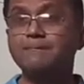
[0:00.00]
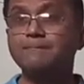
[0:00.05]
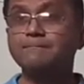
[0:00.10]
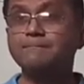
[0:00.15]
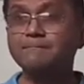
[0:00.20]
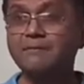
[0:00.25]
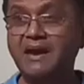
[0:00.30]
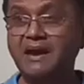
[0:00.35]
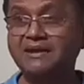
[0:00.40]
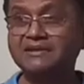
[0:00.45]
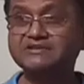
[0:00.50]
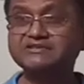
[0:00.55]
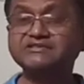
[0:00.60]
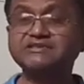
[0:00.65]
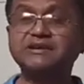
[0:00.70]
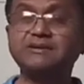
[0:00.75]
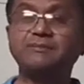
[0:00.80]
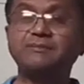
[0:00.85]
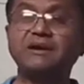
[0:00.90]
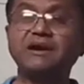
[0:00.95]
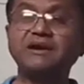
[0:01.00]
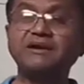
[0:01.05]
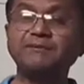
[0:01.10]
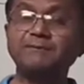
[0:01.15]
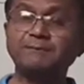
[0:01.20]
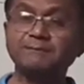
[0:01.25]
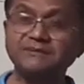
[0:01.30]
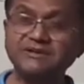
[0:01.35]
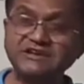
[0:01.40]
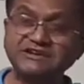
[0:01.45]

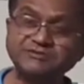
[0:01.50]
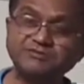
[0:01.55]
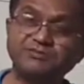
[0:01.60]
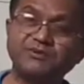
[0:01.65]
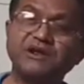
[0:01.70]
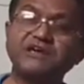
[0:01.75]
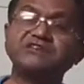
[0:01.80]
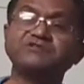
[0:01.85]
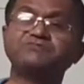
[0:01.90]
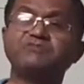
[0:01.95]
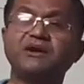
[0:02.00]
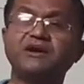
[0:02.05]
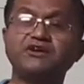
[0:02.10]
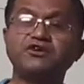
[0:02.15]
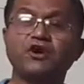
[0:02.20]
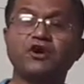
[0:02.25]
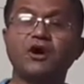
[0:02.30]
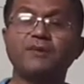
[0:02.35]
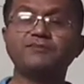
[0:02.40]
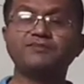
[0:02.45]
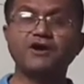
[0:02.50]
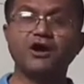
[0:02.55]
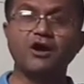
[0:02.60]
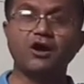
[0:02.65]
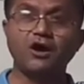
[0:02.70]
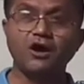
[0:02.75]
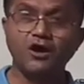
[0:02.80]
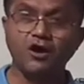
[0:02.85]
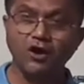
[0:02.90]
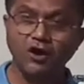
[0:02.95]
maximum displacement of
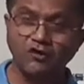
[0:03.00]
the